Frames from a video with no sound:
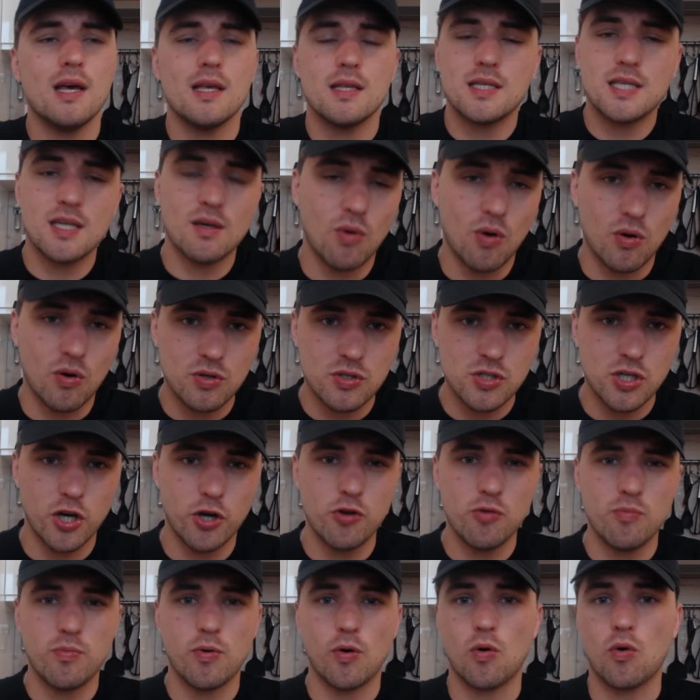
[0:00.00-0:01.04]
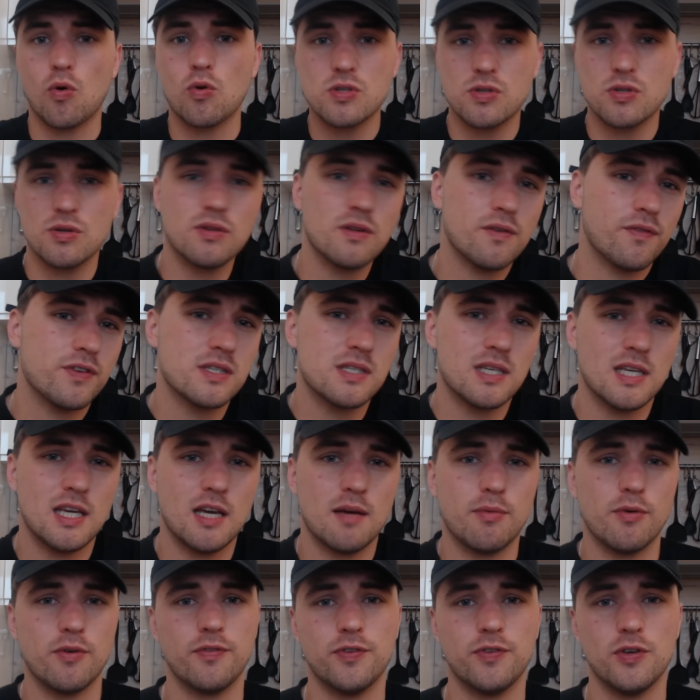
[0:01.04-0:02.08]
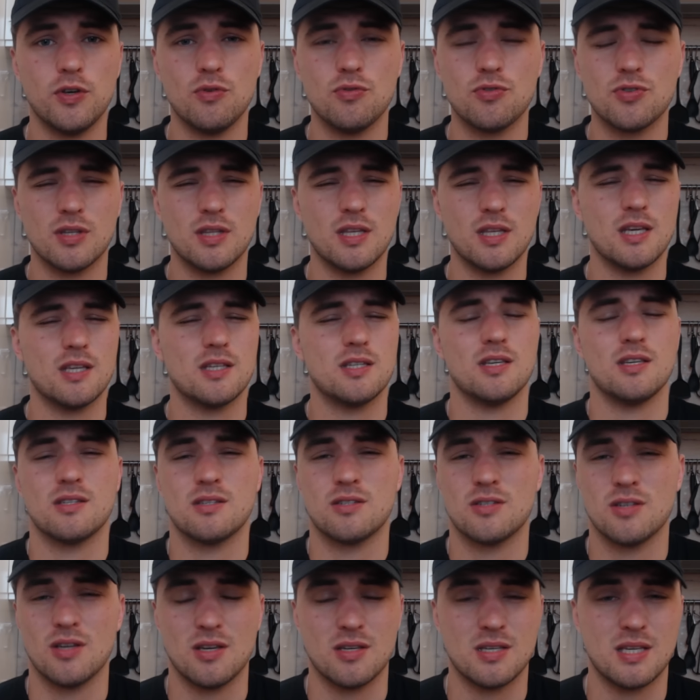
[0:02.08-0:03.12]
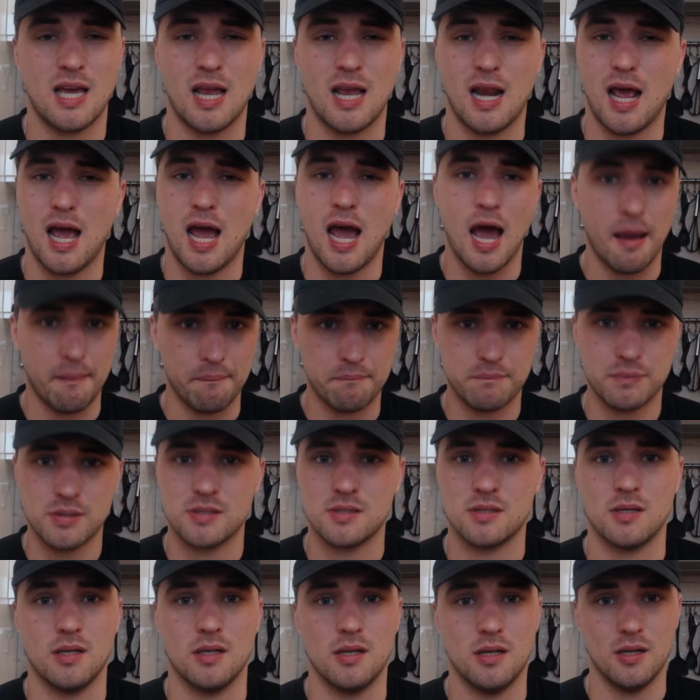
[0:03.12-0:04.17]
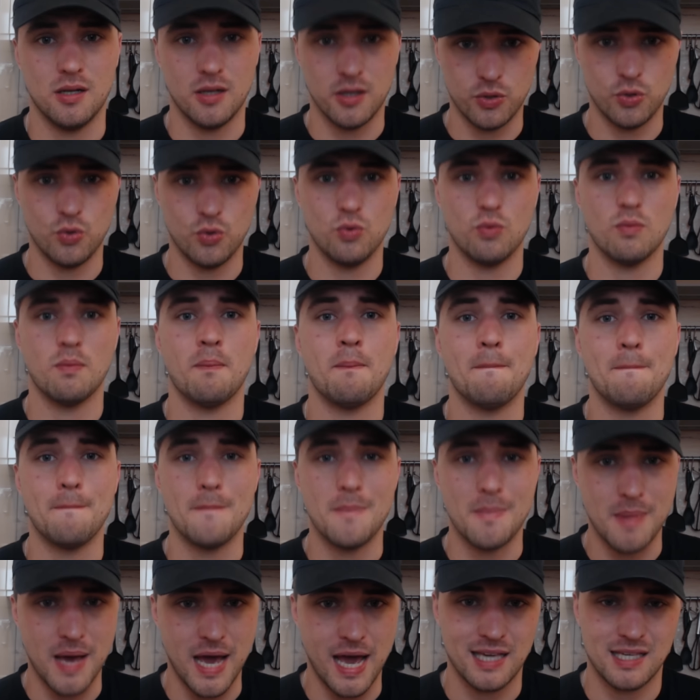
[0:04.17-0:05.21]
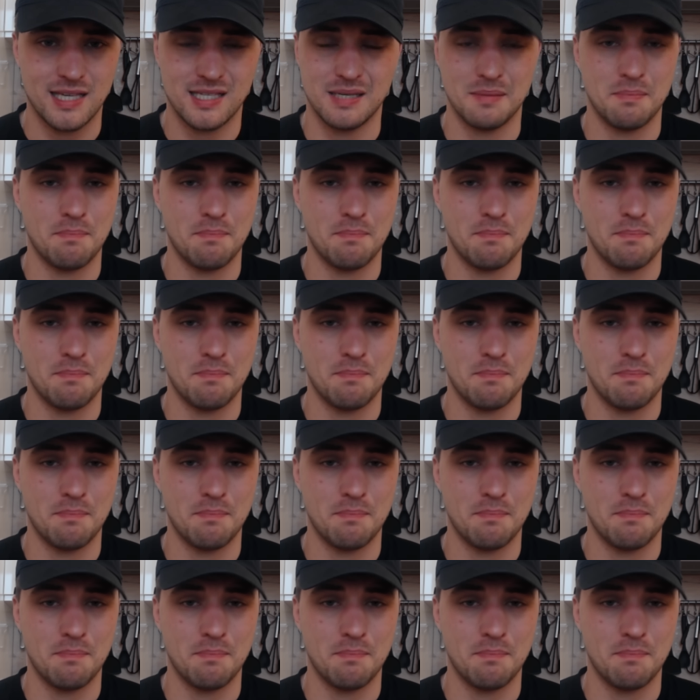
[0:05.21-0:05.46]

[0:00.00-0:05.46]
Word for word: till October or to the foreseeable future, this is just an absolute mess.